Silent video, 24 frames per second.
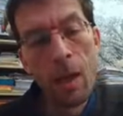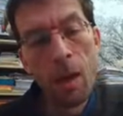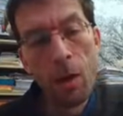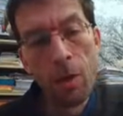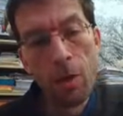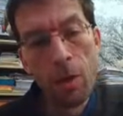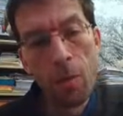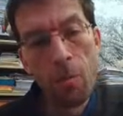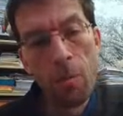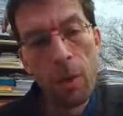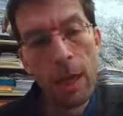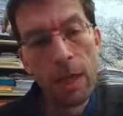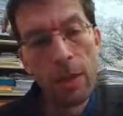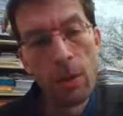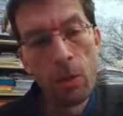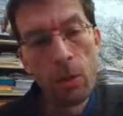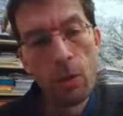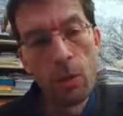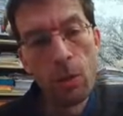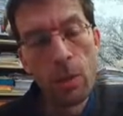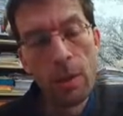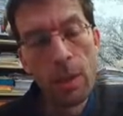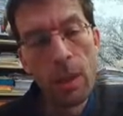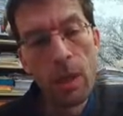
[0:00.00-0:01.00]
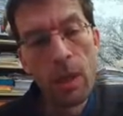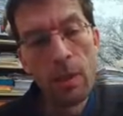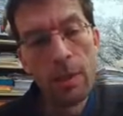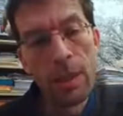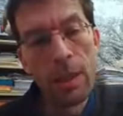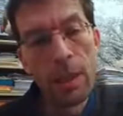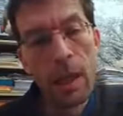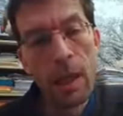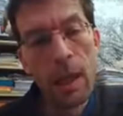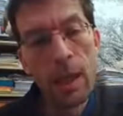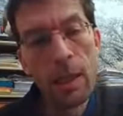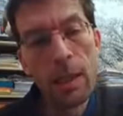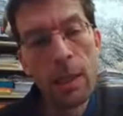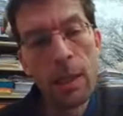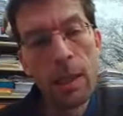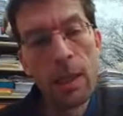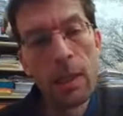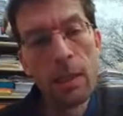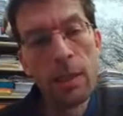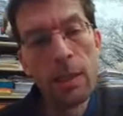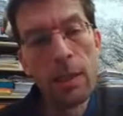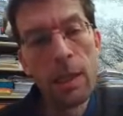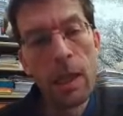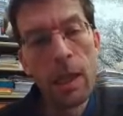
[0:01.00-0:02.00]
on the plateau on the outside
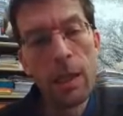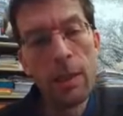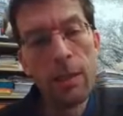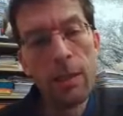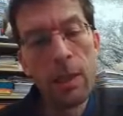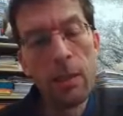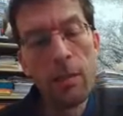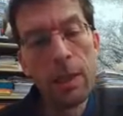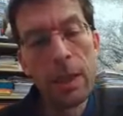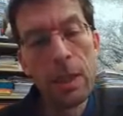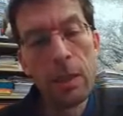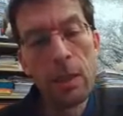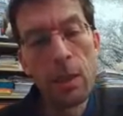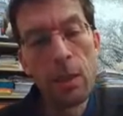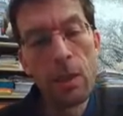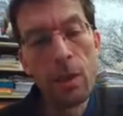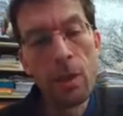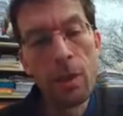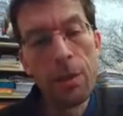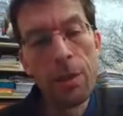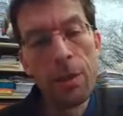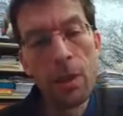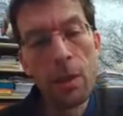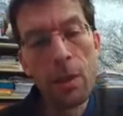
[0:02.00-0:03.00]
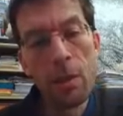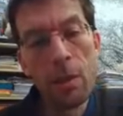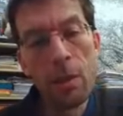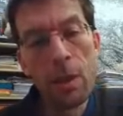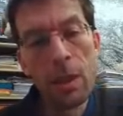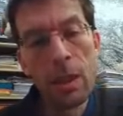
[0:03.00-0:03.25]
is that there is another.